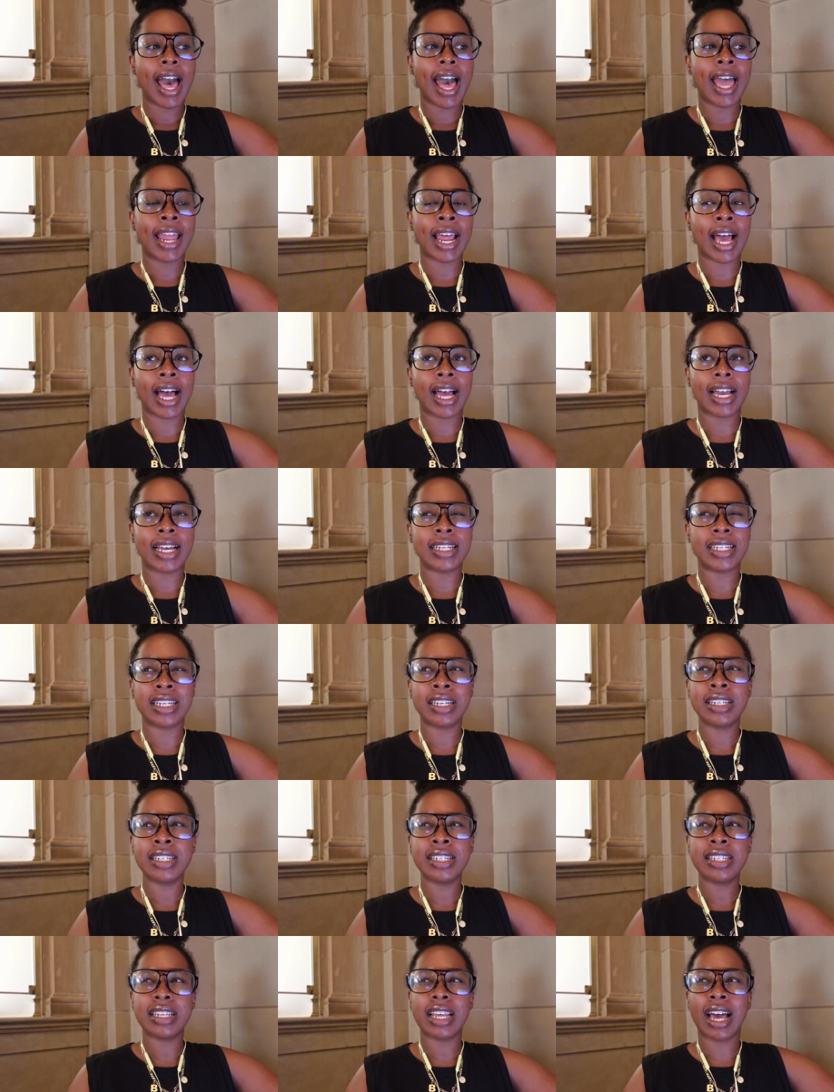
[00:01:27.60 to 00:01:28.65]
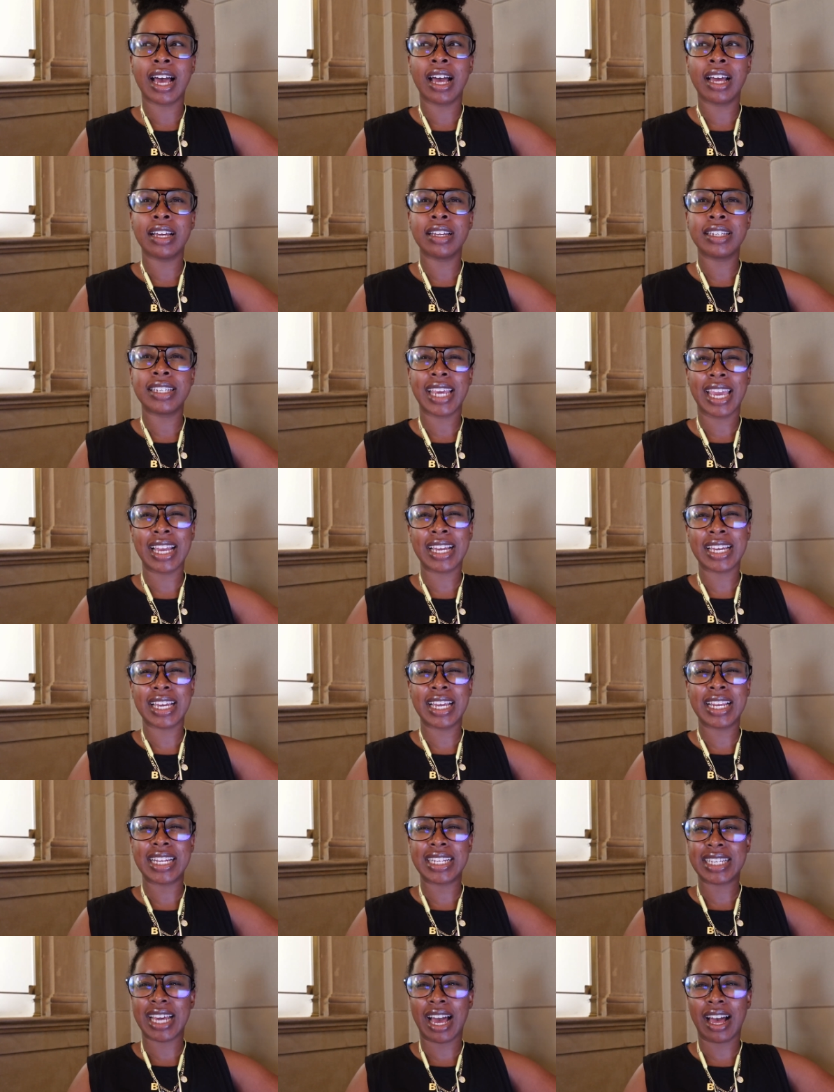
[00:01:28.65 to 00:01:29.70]
And I didn't take
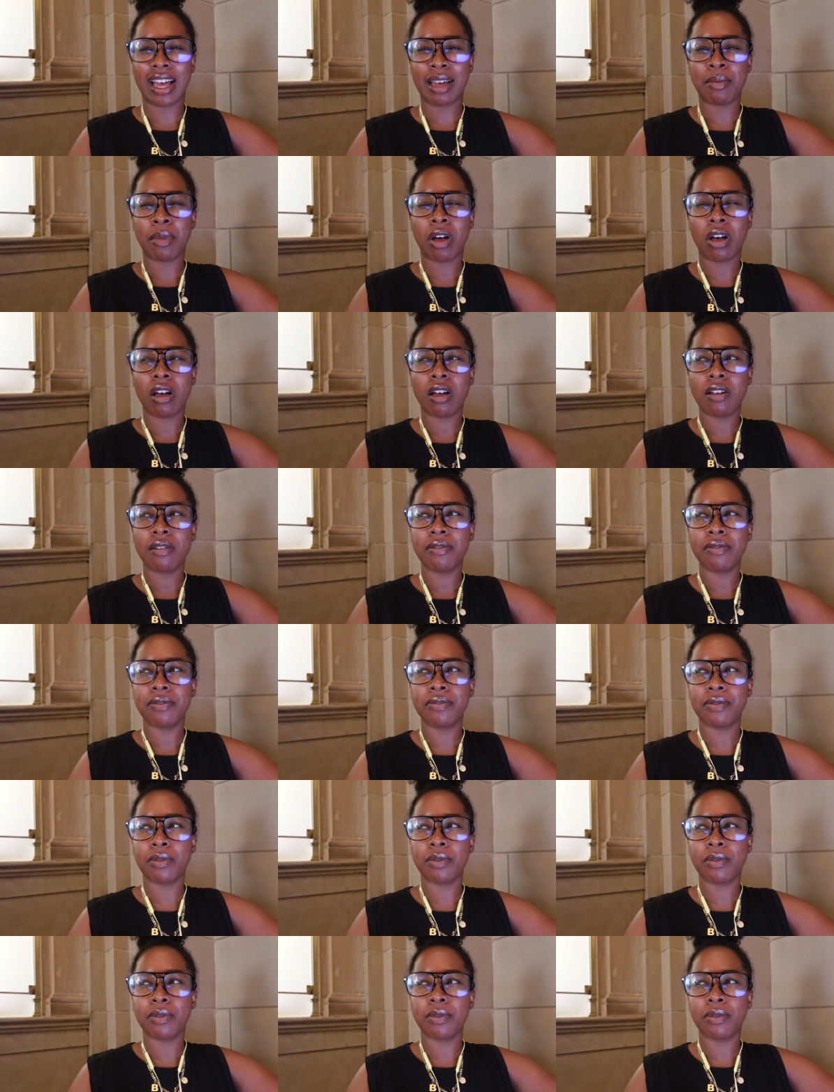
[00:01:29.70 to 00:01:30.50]
any time off.